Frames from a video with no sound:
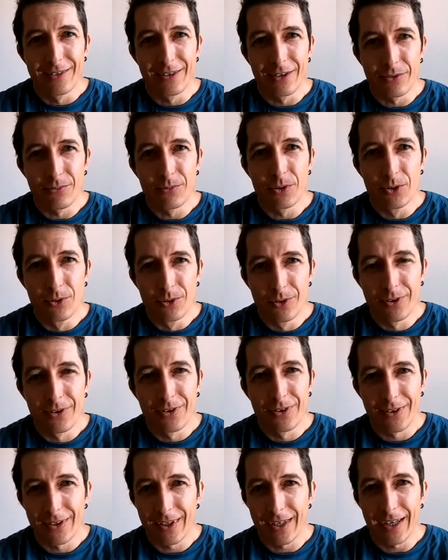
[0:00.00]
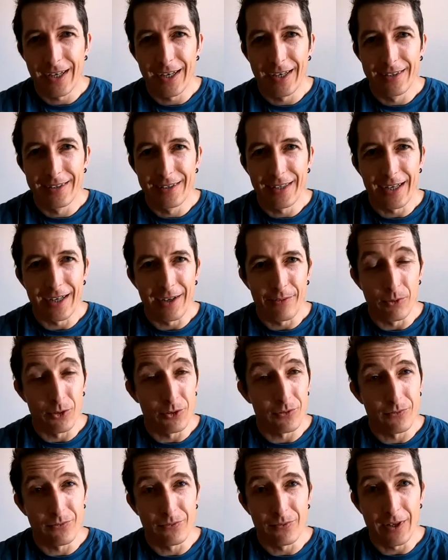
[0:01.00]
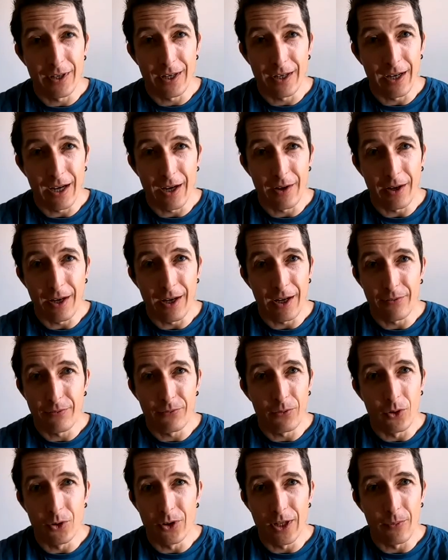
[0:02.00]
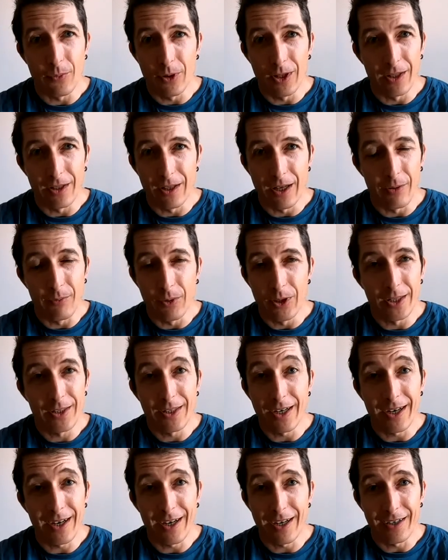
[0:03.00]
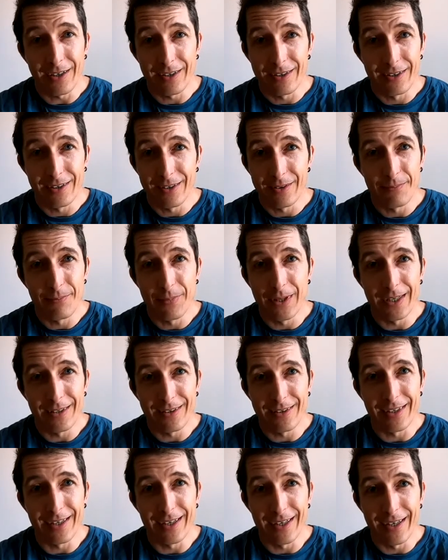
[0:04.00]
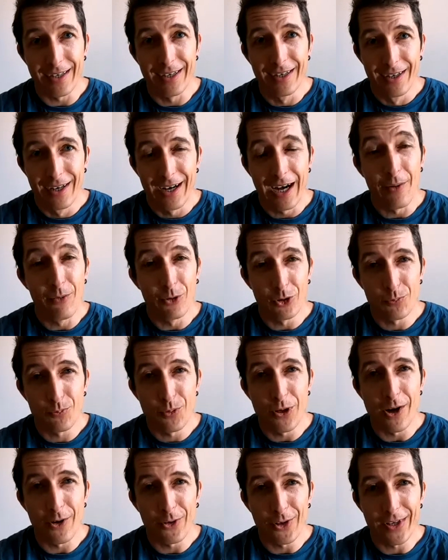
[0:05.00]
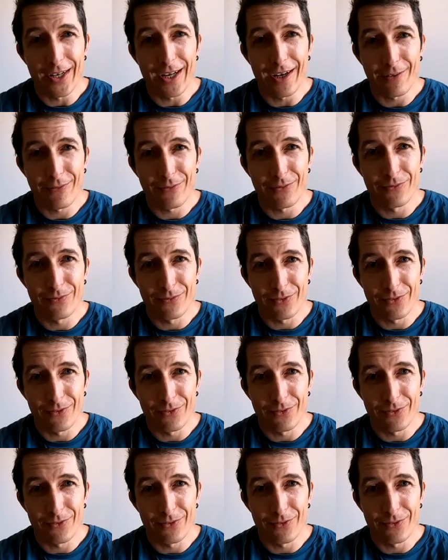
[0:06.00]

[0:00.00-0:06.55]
this route, and I thought I will die, but I was proud enough